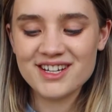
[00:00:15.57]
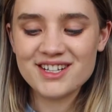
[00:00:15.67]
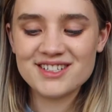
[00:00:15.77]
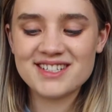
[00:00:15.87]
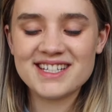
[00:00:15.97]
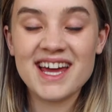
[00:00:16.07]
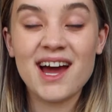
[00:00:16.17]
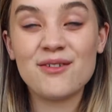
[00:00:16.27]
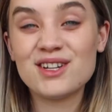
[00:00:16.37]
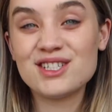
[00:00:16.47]
So today
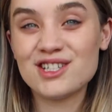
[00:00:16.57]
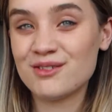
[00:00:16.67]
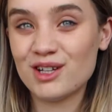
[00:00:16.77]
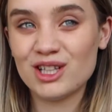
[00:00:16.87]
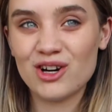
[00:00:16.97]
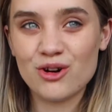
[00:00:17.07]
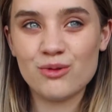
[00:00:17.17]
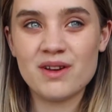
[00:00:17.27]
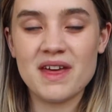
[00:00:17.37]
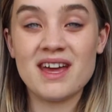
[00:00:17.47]
I wanted to do a look
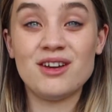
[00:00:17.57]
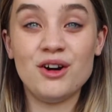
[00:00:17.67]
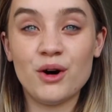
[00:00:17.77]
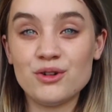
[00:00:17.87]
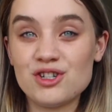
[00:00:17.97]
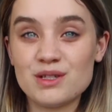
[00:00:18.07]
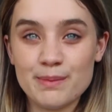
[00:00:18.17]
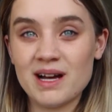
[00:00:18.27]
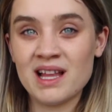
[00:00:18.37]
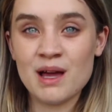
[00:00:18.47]
with a gorgeous
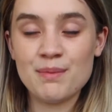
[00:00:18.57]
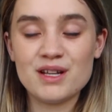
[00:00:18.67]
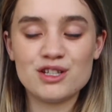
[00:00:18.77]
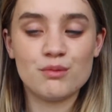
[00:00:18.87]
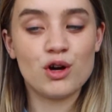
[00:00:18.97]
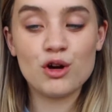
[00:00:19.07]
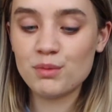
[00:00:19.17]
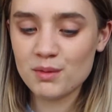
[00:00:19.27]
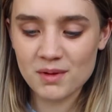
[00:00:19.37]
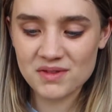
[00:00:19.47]
palette I picked up a
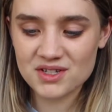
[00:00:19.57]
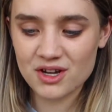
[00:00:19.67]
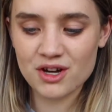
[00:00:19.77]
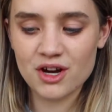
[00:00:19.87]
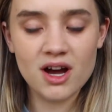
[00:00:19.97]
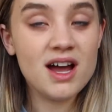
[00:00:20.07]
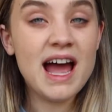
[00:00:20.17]
couple of months ago,